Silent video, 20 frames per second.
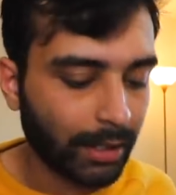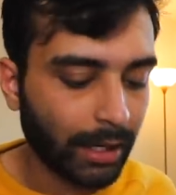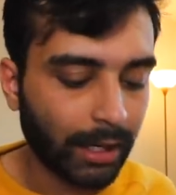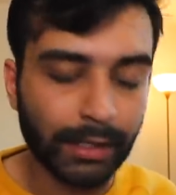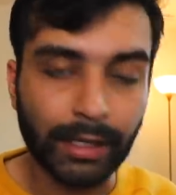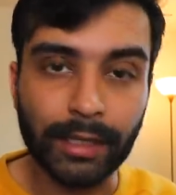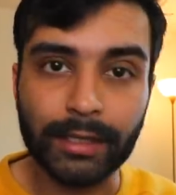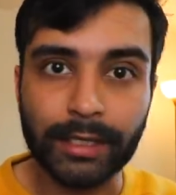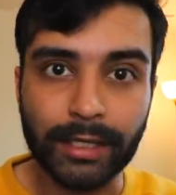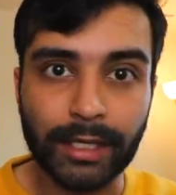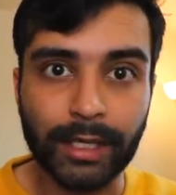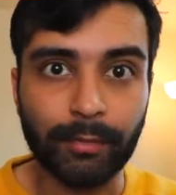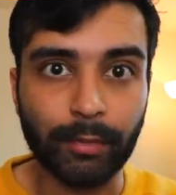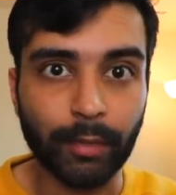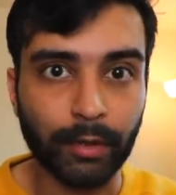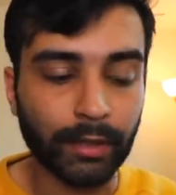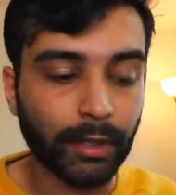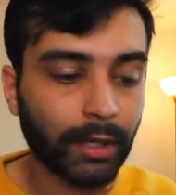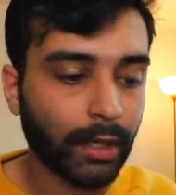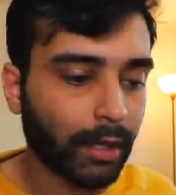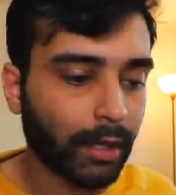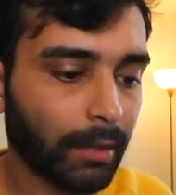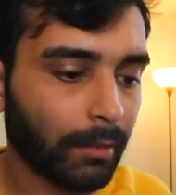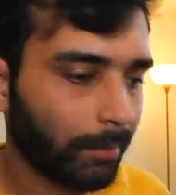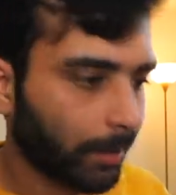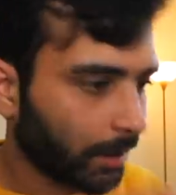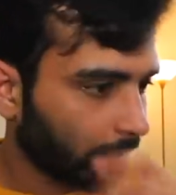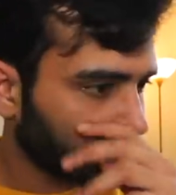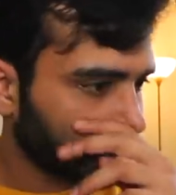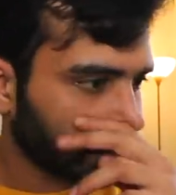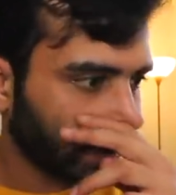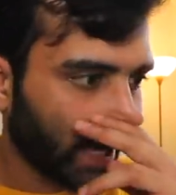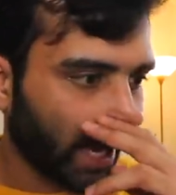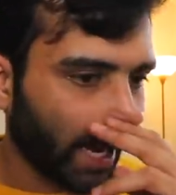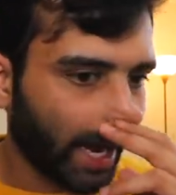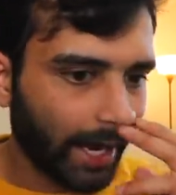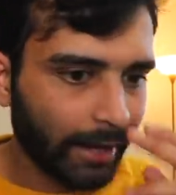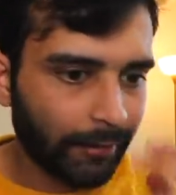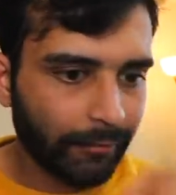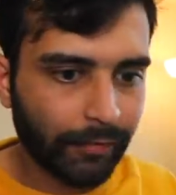another keyboard because
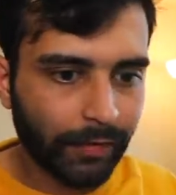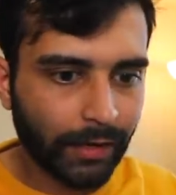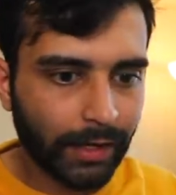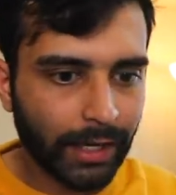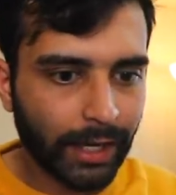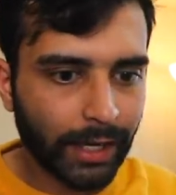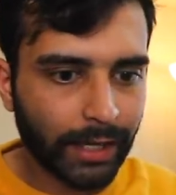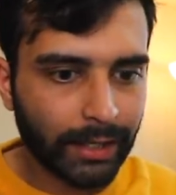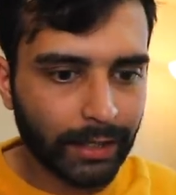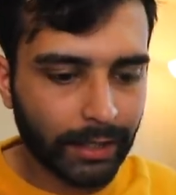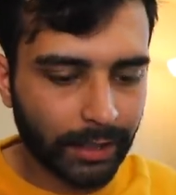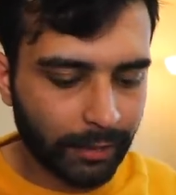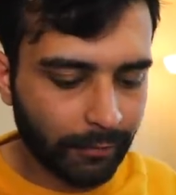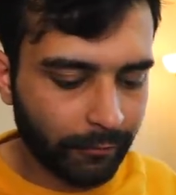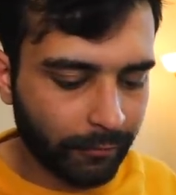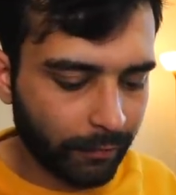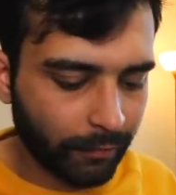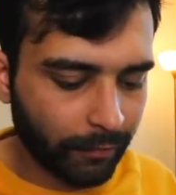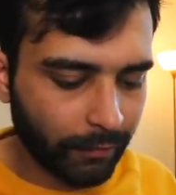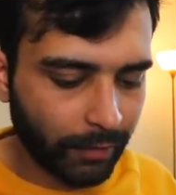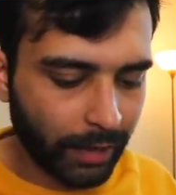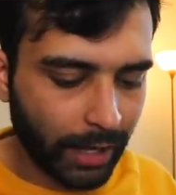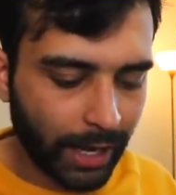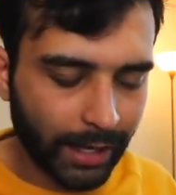I feel like if